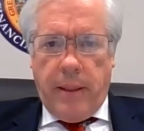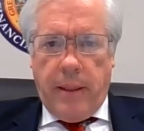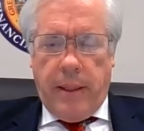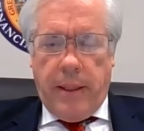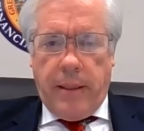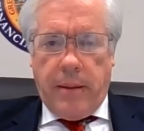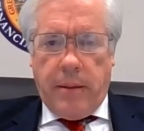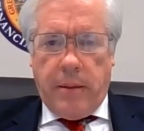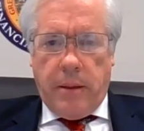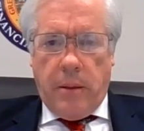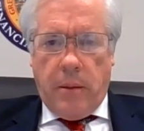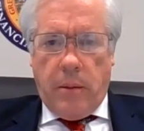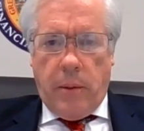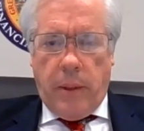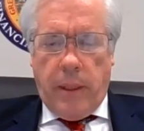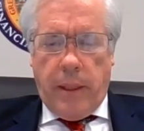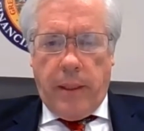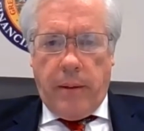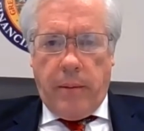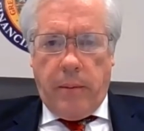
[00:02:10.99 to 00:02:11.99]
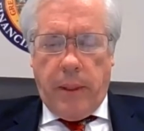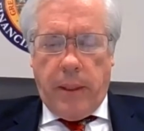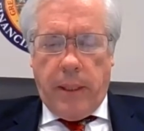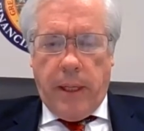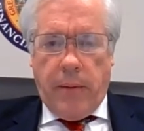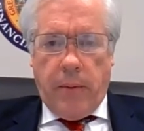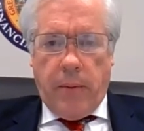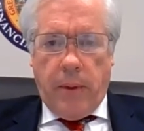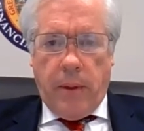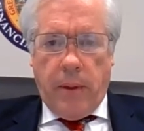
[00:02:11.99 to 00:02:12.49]
And so we
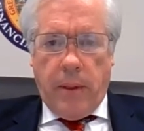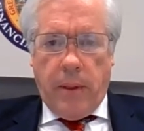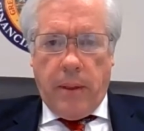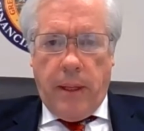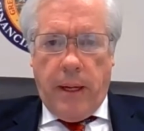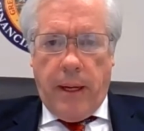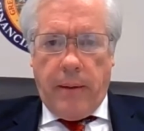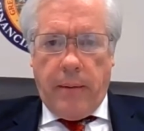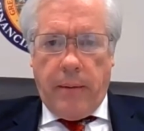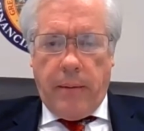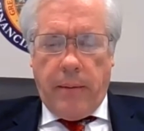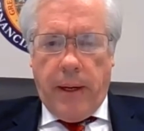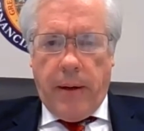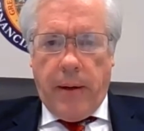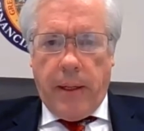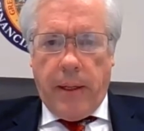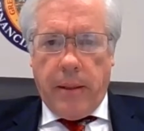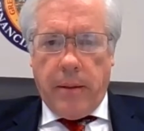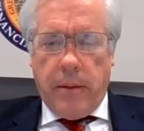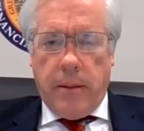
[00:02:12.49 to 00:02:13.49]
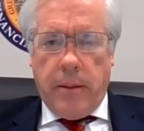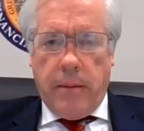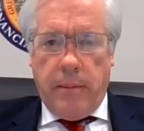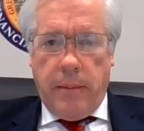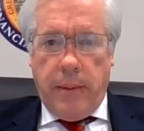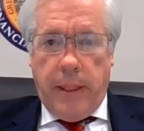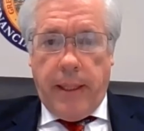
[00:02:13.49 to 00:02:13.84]
cover a lot of areas.